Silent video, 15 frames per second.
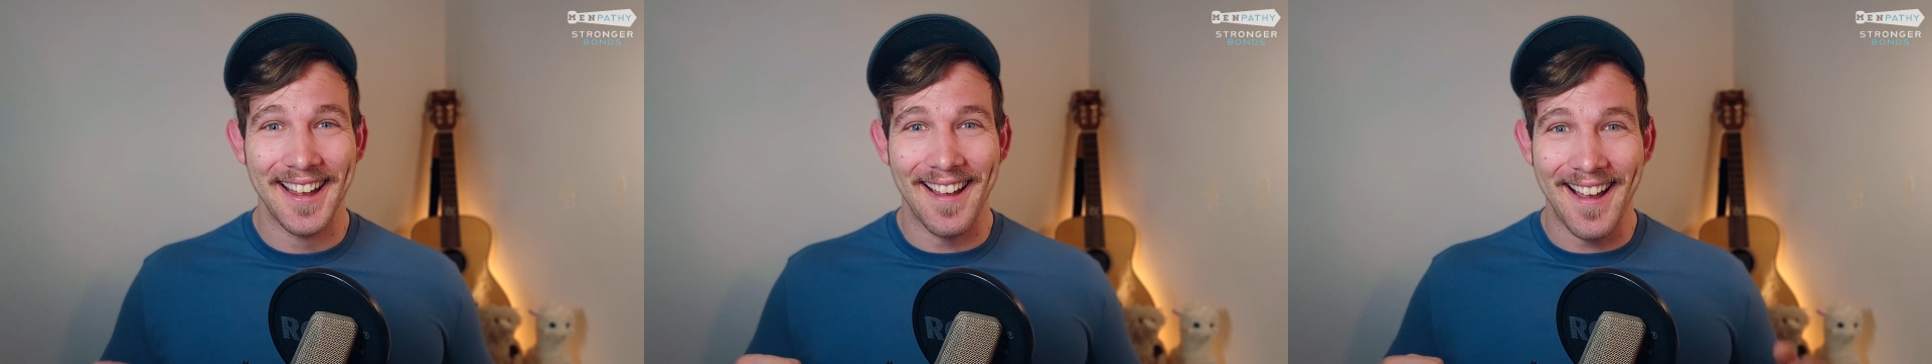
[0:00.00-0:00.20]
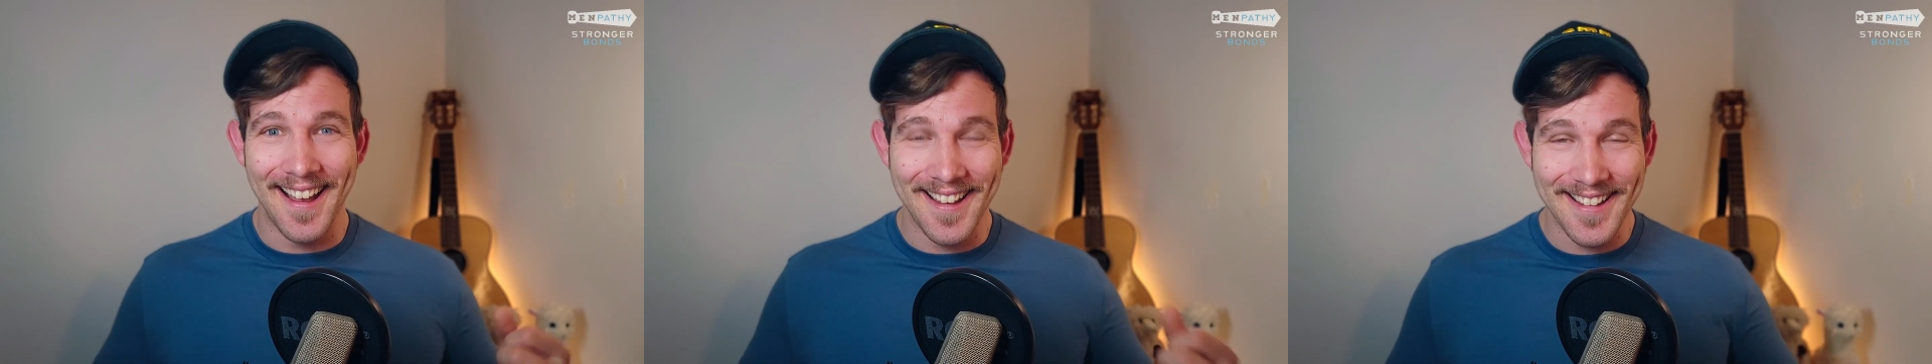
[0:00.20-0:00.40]

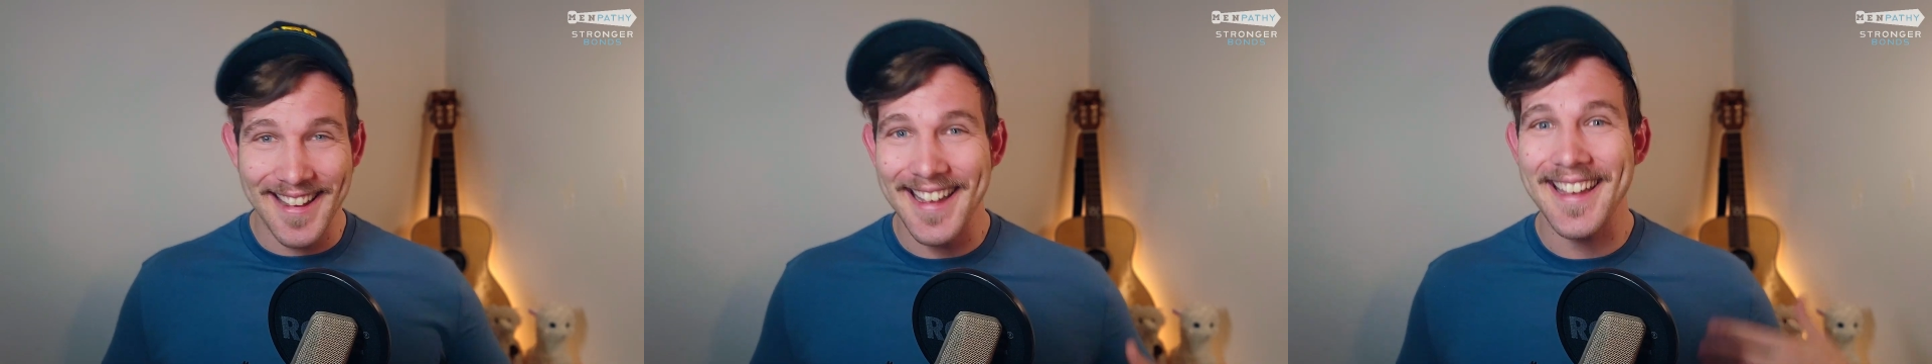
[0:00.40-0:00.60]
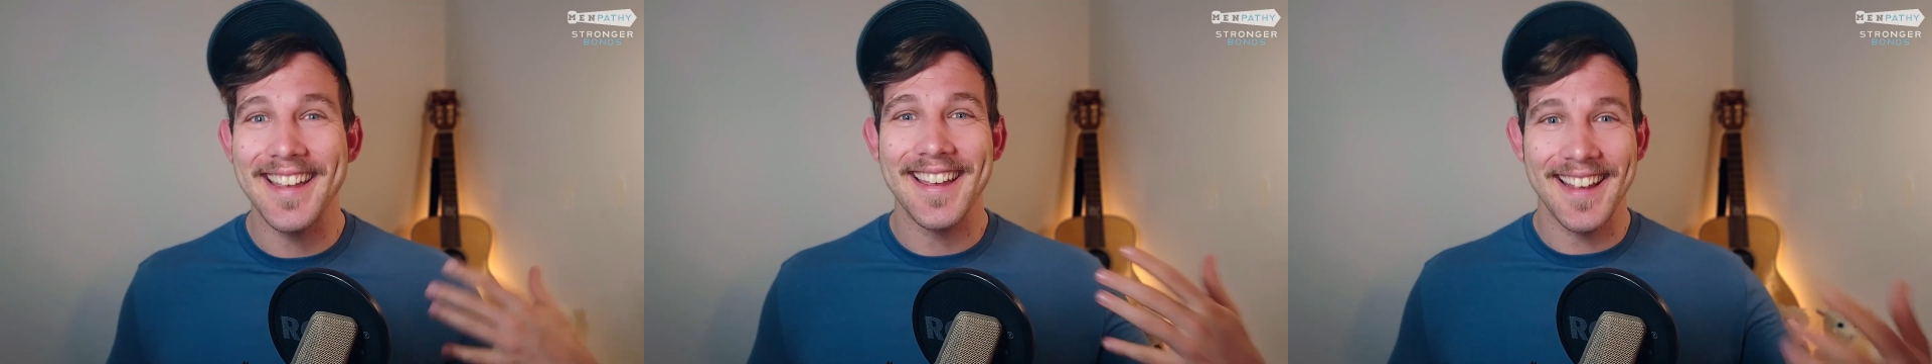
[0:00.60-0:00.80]
Uh,
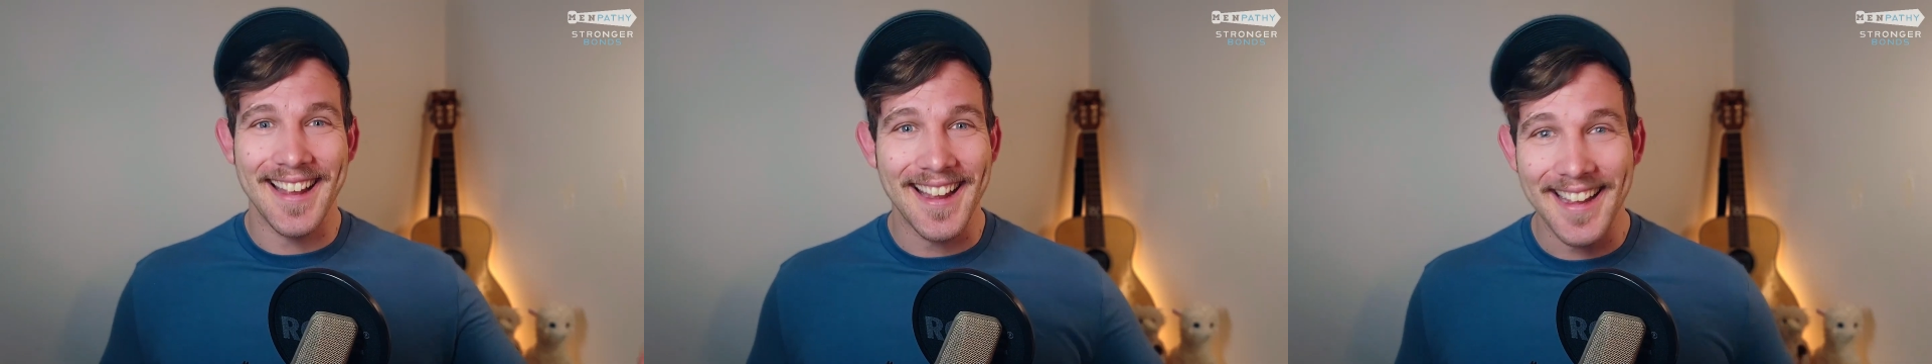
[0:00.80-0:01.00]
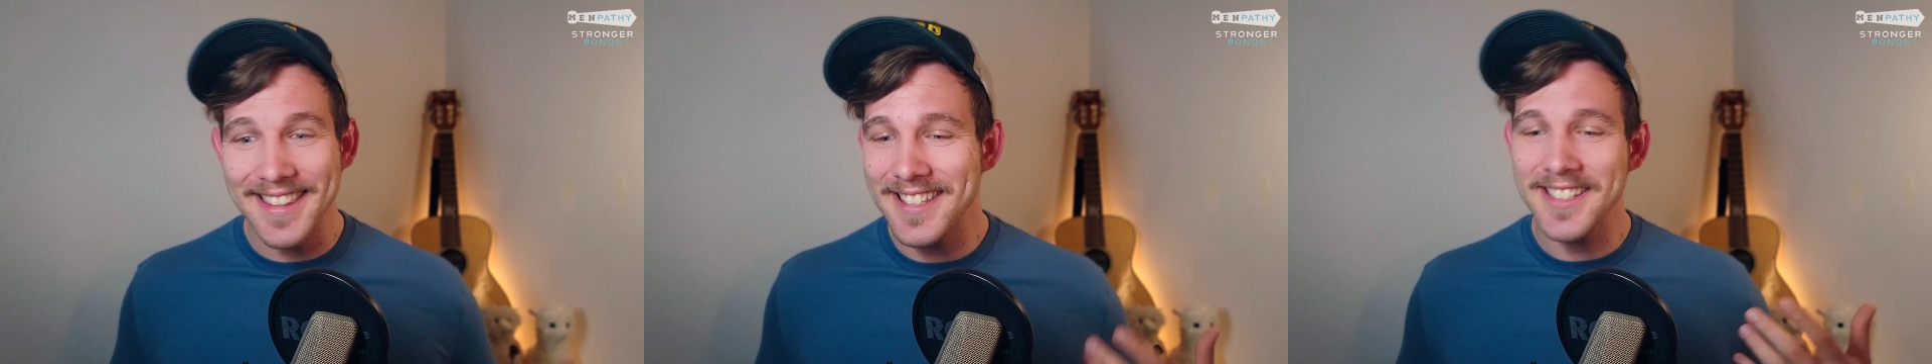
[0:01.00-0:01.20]

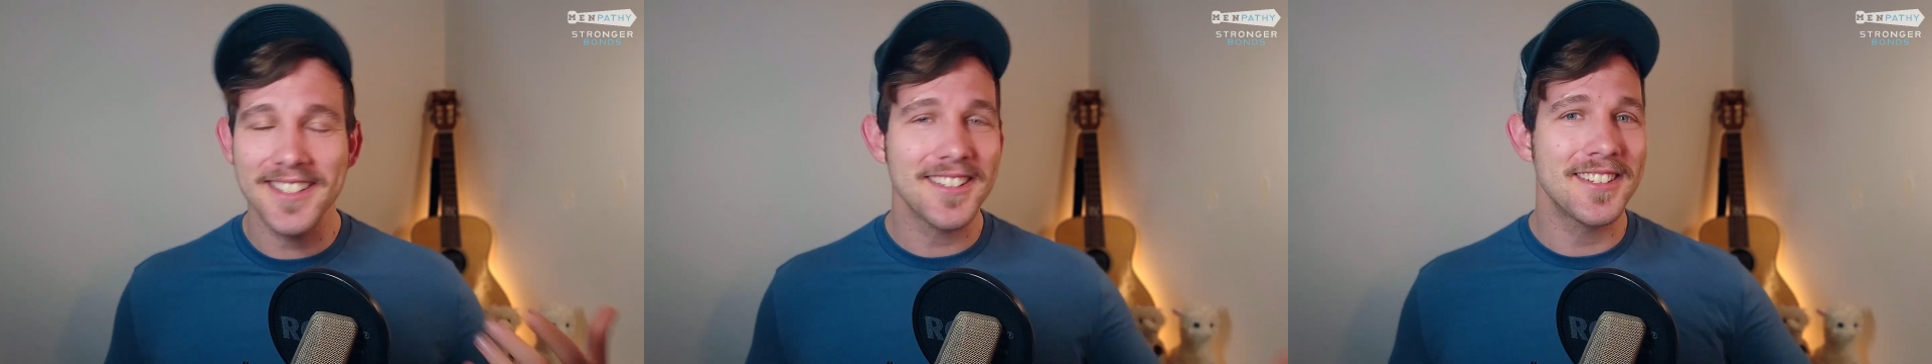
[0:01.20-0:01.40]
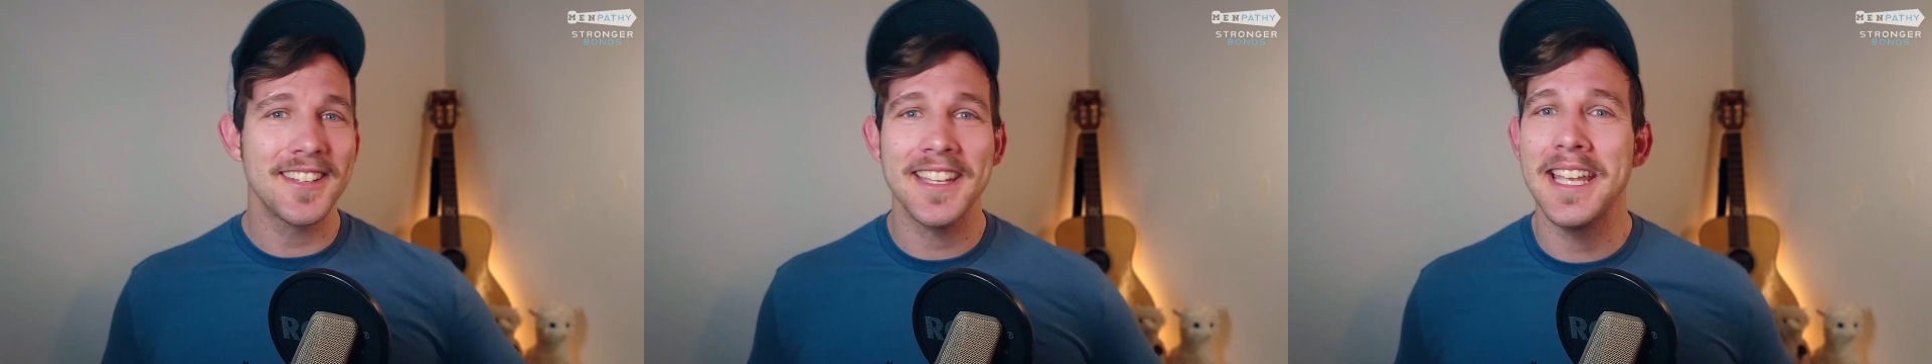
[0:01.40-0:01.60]
and this is
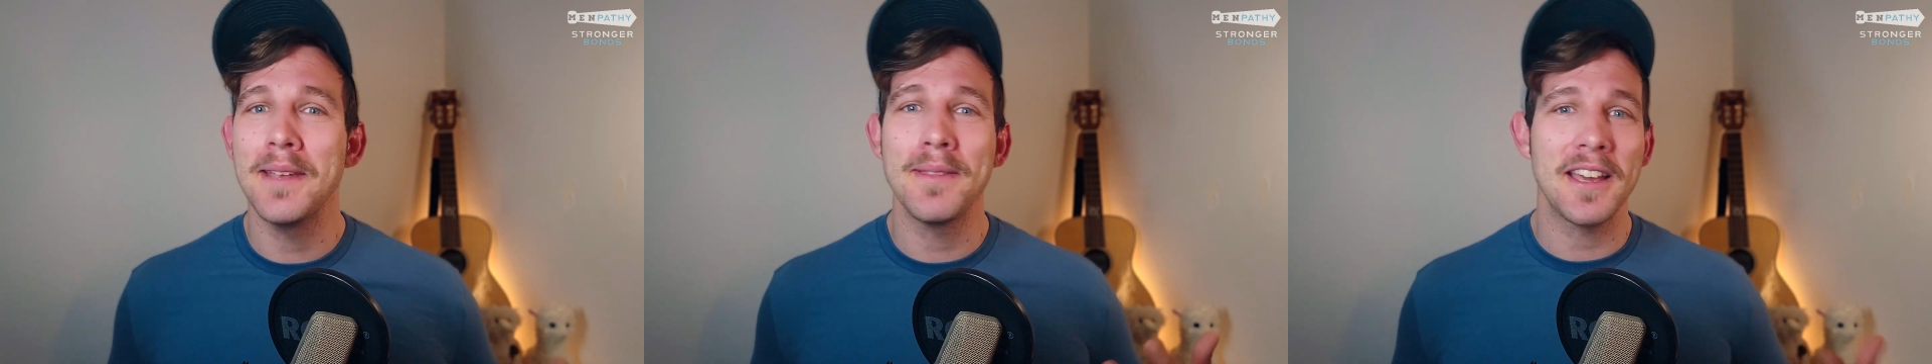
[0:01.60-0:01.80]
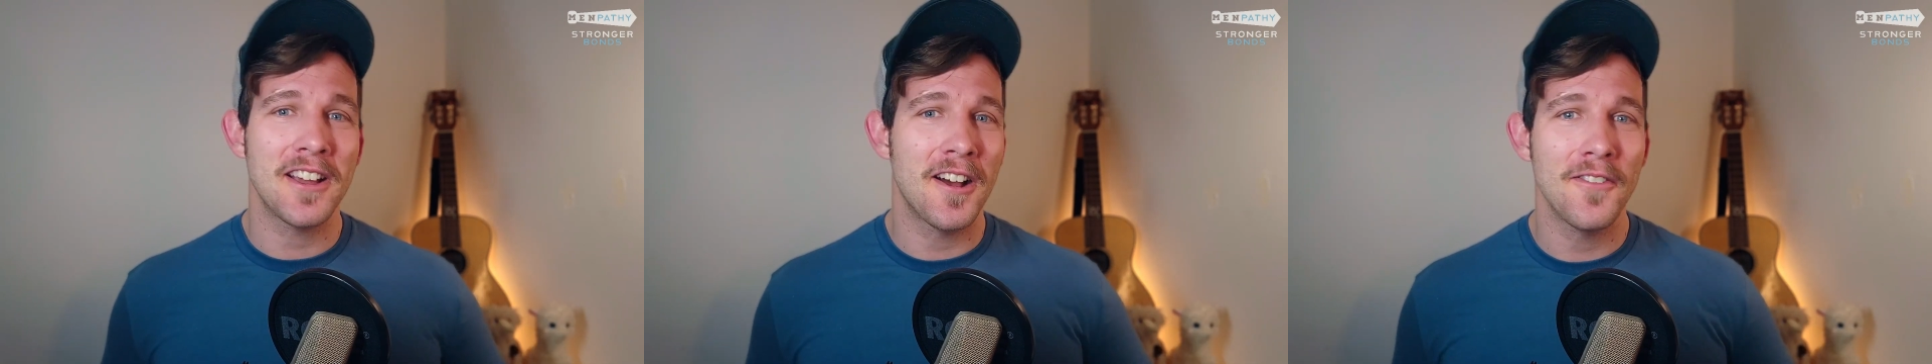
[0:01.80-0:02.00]
going to keep
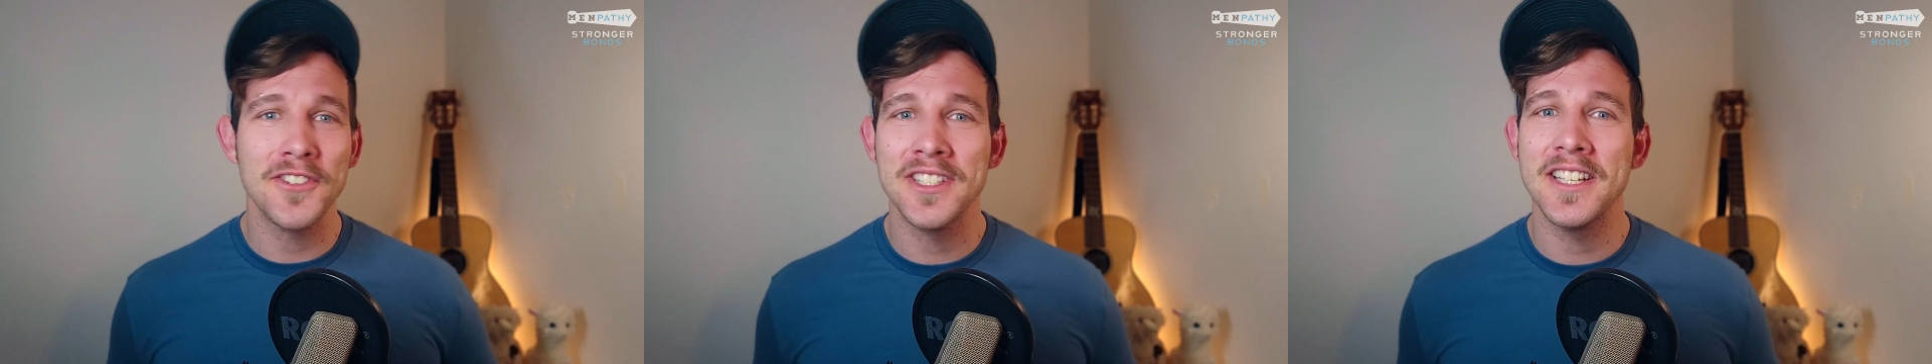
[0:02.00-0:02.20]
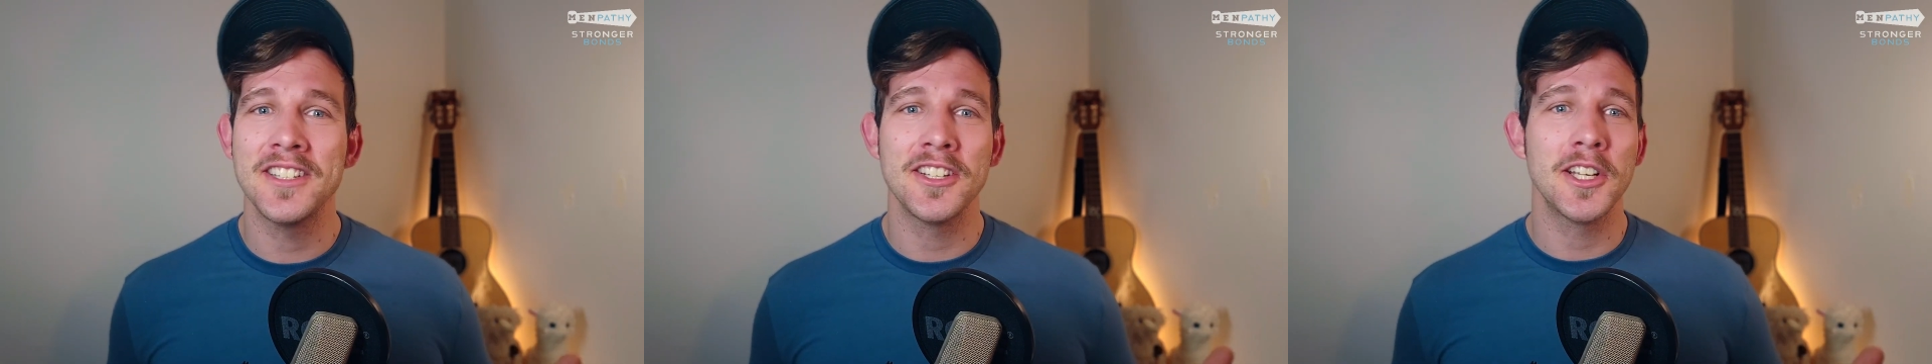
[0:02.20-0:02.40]
that
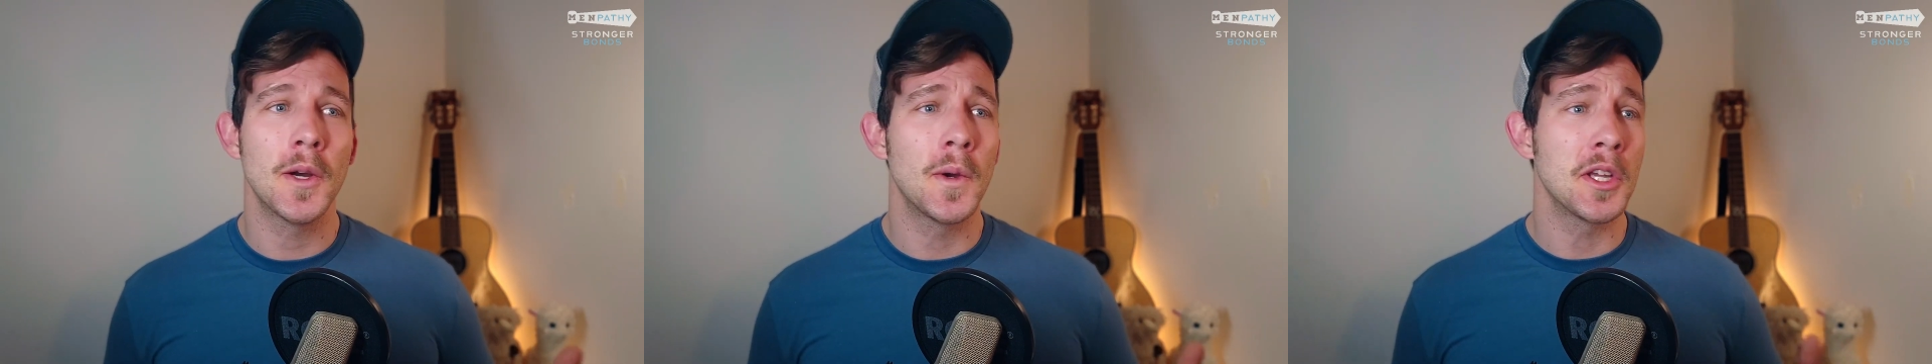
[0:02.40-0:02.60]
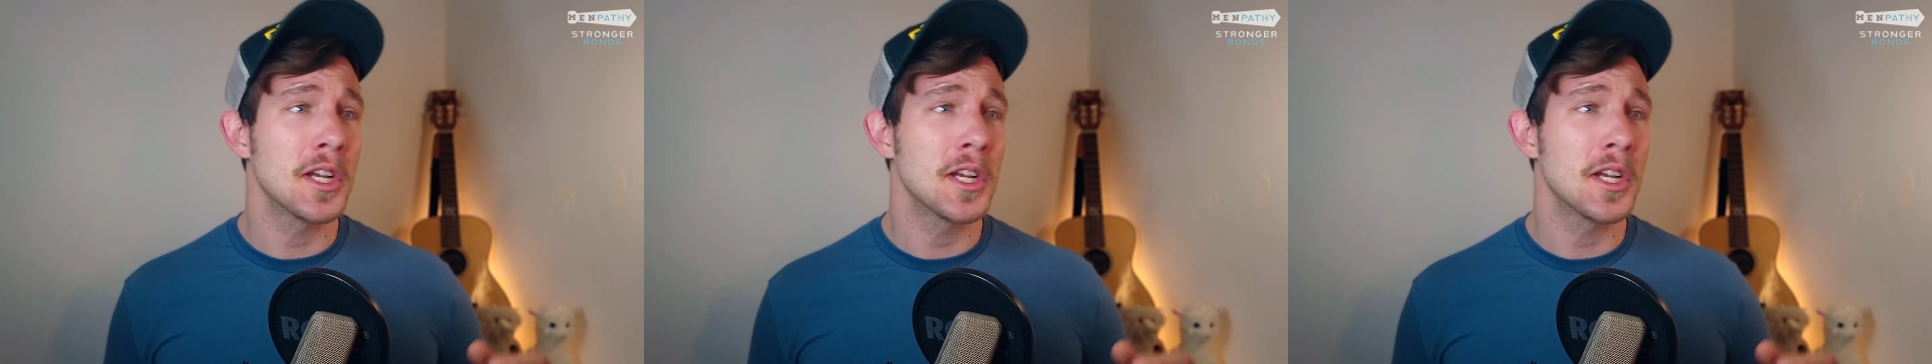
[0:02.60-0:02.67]
conversation going.